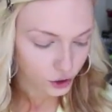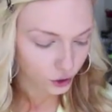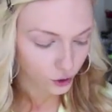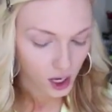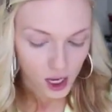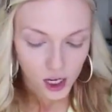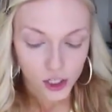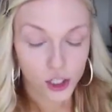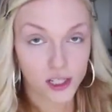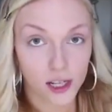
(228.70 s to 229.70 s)
to
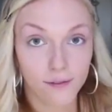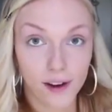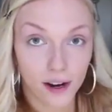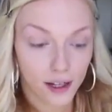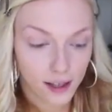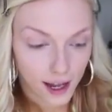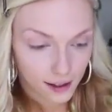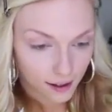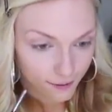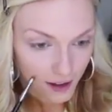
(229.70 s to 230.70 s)
just very
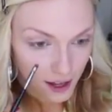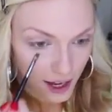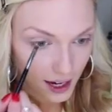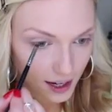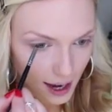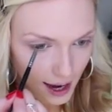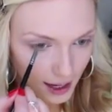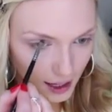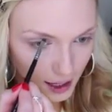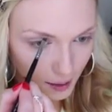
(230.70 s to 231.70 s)
lightly fill in
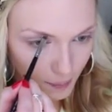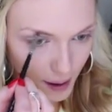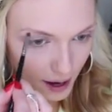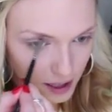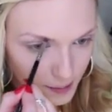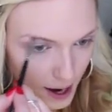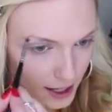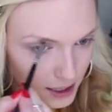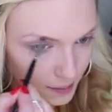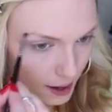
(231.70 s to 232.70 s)
any bare
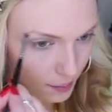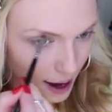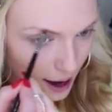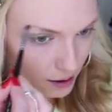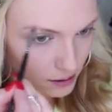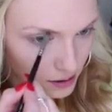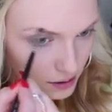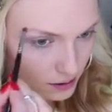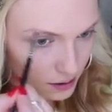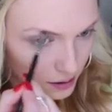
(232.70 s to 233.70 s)
spots on my
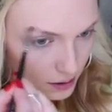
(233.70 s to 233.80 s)
brows.